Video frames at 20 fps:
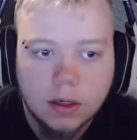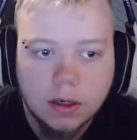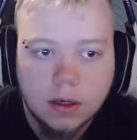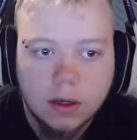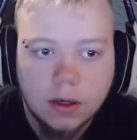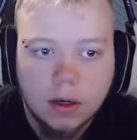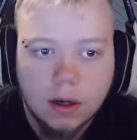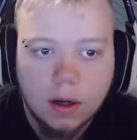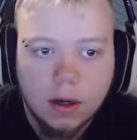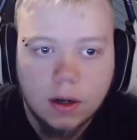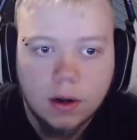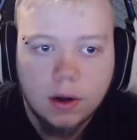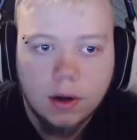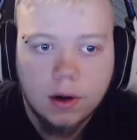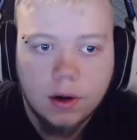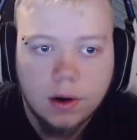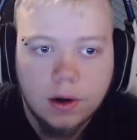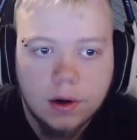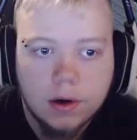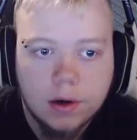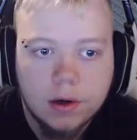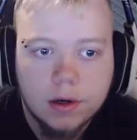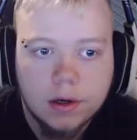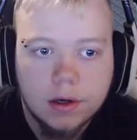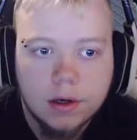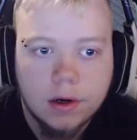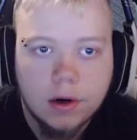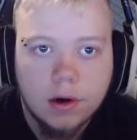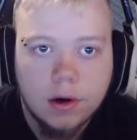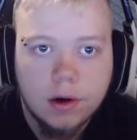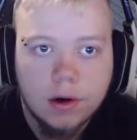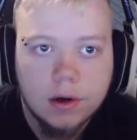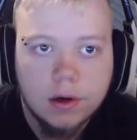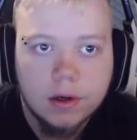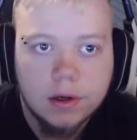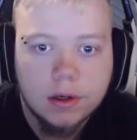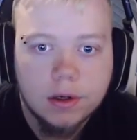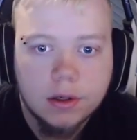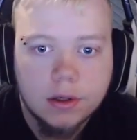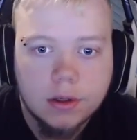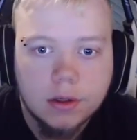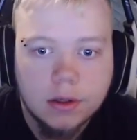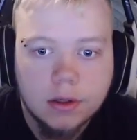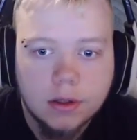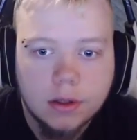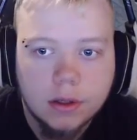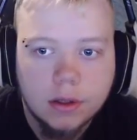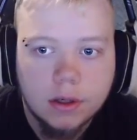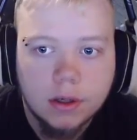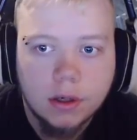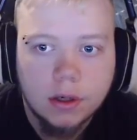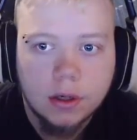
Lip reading: (silence)